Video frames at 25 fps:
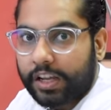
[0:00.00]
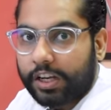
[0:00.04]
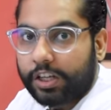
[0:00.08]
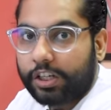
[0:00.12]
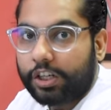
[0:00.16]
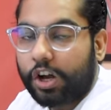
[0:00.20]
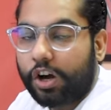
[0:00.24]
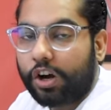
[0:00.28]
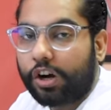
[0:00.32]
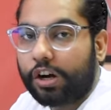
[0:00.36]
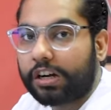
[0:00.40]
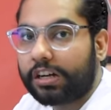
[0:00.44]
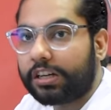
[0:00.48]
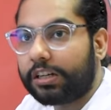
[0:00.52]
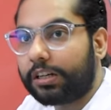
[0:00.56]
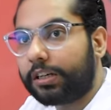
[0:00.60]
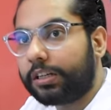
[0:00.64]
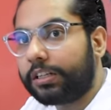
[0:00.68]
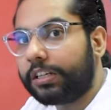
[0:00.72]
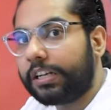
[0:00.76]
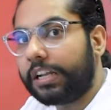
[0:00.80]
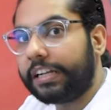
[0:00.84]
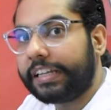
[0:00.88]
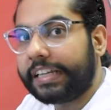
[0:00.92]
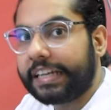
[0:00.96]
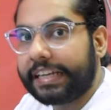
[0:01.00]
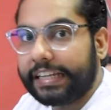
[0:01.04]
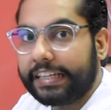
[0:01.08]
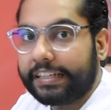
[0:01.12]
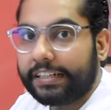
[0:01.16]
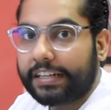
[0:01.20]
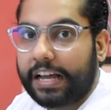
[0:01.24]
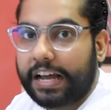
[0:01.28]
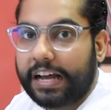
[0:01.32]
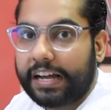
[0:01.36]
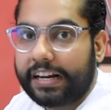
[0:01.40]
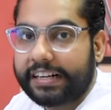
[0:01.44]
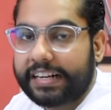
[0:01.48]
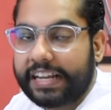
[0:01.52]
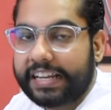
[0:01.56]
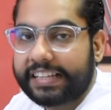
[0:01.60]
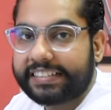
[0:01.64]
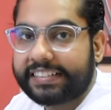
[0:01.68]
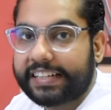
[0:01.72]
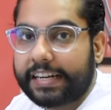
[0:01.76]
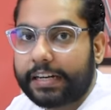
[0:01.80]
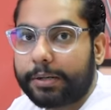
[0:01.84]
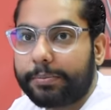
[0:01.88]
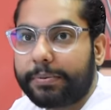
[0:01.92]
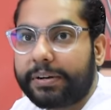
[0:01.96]
Now again our next
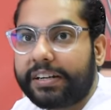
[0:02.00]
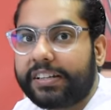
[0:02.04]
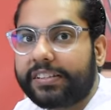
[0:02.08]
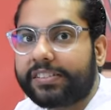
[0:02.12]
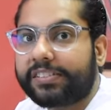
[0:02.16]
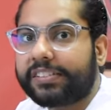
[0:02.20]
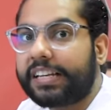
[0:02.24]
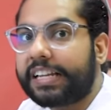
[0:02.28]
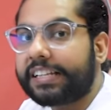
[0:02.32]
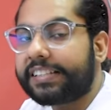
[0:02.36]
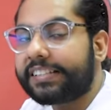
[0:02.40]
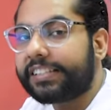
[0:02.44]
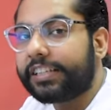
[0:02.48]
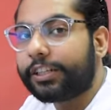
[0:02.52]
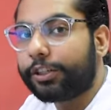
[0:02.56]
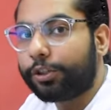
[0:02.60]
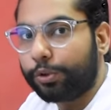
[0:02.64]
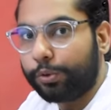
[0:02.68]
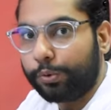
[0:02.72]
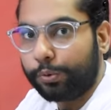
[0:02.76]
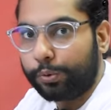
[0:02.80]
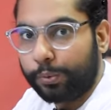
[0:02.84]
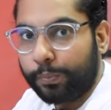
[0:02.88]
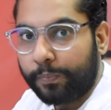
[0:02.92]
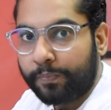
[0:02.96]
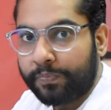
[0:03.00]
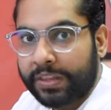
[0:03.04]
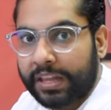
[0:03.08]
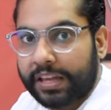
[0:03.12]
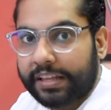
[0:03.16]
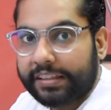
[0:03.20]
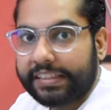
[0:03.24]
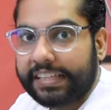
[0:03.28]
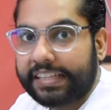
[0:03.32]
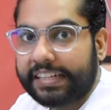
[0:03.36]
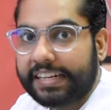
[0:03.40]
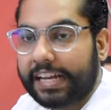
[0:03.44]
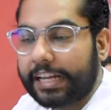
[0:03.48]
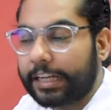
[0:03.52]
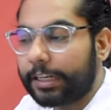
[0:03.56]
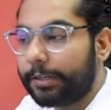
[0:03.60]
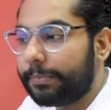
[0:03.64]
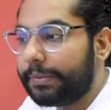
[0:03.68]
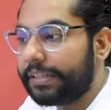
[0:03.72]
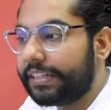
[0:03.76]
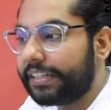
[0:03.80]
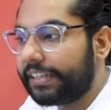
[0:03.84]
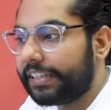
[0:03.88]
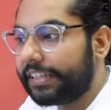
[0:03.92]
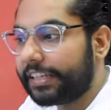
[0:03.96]
element is, let's say, 2, then I'll
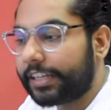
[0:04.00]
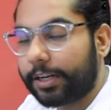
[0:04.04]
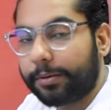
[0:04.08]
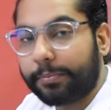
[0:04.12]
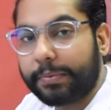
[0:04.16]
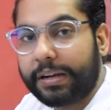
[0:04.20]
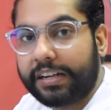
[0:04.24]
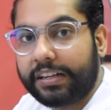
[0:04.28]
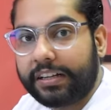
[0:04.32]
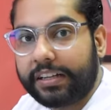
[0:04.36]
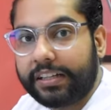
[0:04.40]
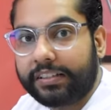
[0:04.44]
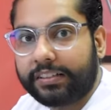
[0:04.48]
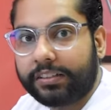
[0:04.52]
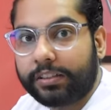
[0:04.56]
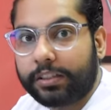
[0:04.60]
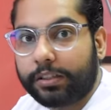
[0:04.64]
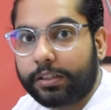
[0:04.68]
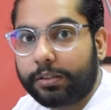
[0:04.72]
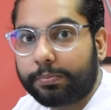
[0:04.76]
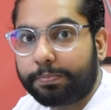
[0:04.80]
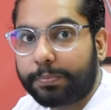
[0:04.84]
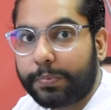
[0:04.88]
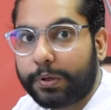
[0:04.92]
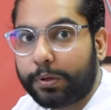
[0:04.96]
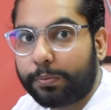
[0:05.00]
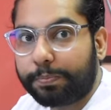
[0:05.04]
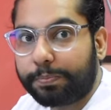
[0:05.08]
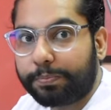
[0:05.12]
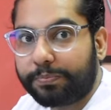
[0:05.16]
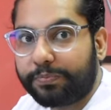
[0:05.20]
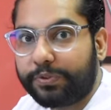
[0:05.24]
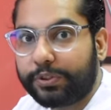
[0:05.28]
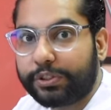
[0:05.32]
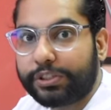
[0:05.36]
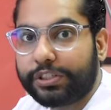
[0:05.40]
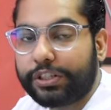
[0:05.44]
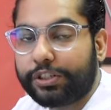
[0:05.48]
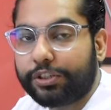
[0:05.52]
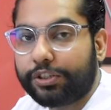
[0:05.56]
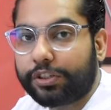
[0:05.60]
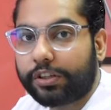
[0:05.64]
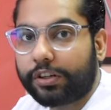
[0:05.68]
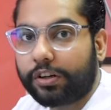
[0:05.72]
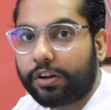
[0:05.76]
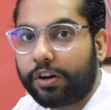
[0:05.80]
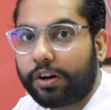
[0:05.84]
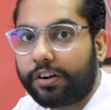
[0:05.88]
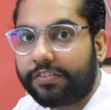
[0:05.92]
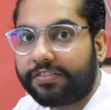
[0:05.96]
be incrementing the
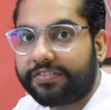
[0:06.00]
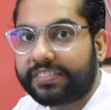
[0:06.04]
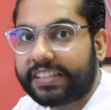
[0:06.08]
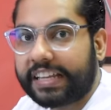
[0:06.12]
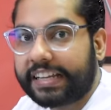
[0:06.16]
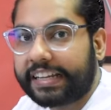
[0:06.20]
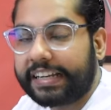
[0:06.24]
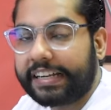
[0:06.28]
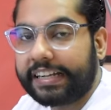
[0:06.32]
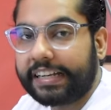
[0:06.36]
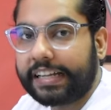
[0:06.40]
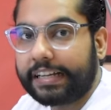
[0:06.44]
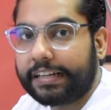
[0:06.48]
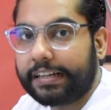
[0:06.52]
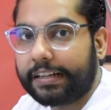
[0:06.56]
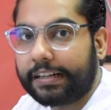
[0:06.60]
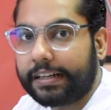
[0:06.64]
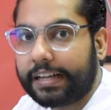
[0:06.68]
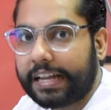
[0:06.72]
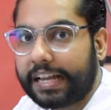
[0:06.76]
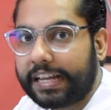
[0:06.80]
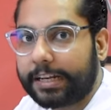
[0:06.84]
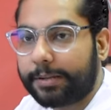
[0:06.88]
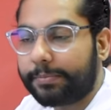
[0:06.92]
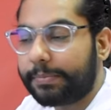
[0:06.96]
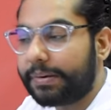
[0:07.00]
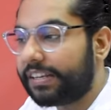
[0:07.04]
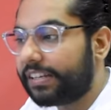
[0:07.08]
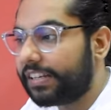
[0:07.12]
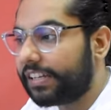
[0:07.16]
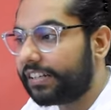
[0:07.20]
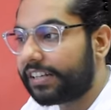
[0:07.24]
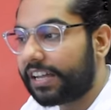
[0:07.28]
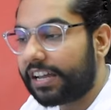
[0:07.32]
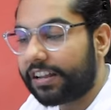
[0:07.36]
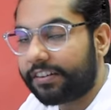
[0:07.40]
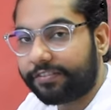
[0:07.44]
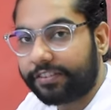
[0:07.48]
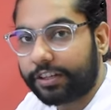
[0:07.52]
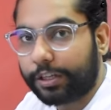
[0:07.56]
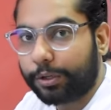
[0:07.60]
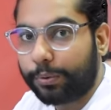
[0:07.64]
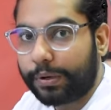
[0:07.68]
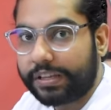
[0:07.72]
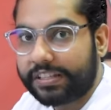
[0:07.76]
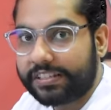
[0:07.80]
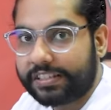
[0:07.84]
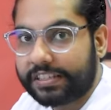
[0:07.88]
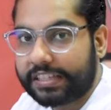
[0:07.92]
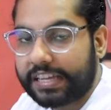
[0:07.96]
position of second element in our
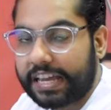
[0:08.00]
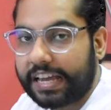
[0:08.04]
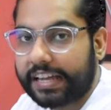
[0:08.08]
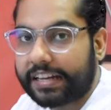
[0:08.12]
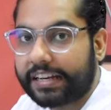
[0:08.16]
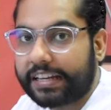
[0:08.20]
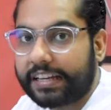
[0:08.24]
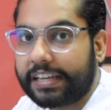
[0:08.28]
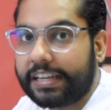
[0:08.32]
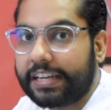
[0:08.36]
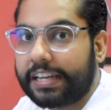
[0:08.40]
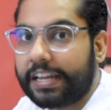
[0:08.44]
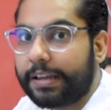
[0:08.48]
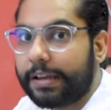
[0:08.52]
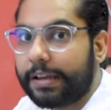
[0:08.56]
frequency array